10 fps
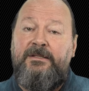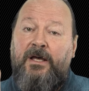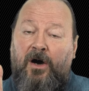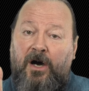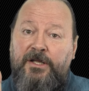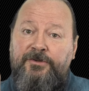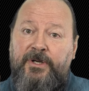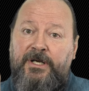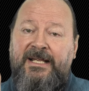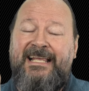the
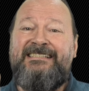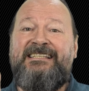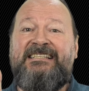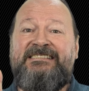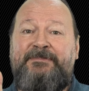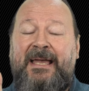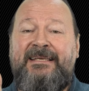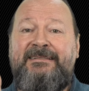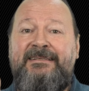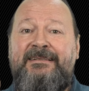hardware is
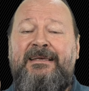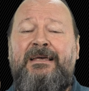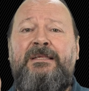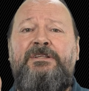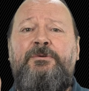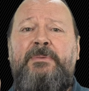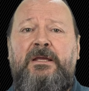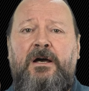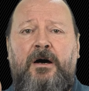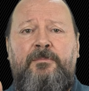expected to
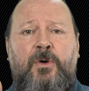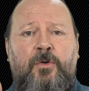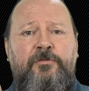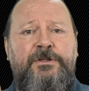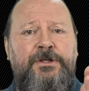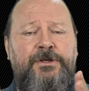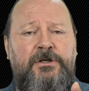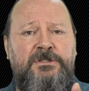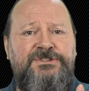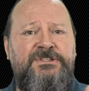become, over the
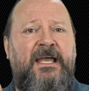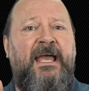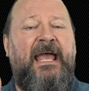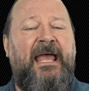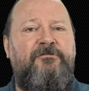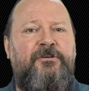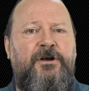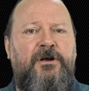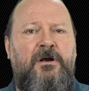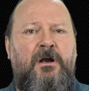years,
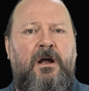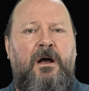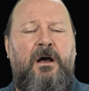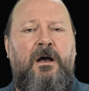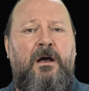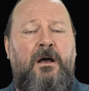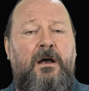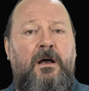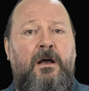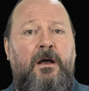ever
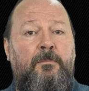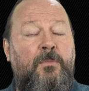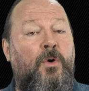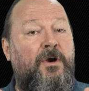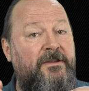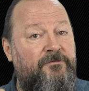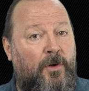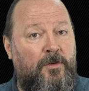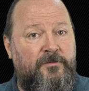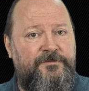more
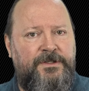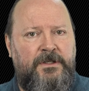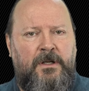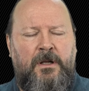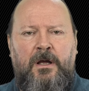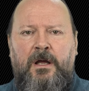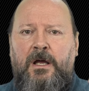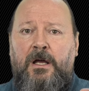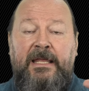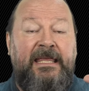evolved,
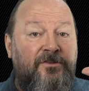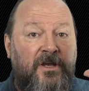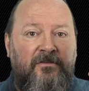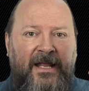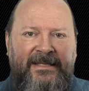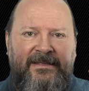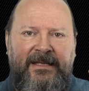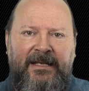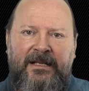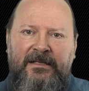integrated
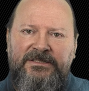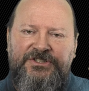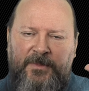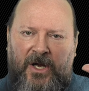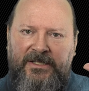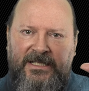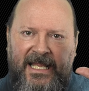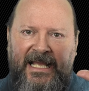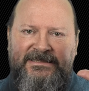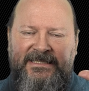in smart
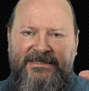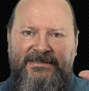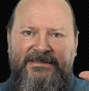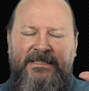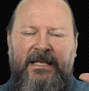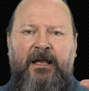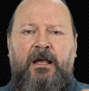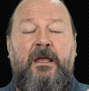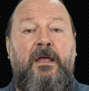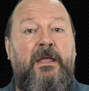glasses,
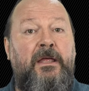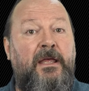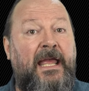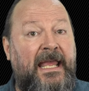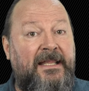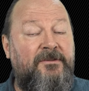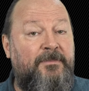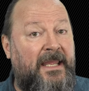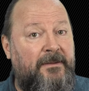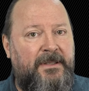and
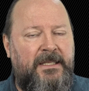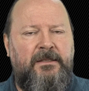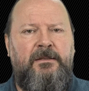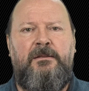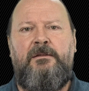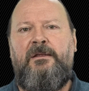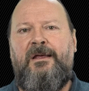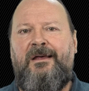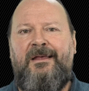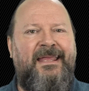maybe
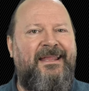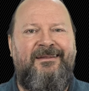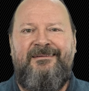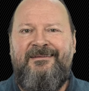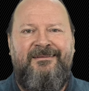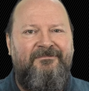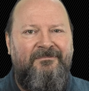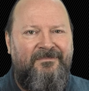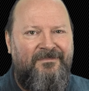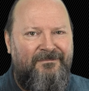in
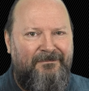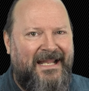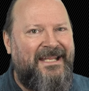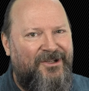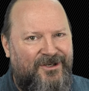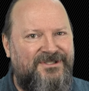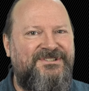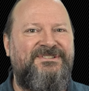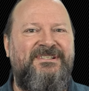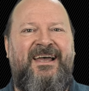many years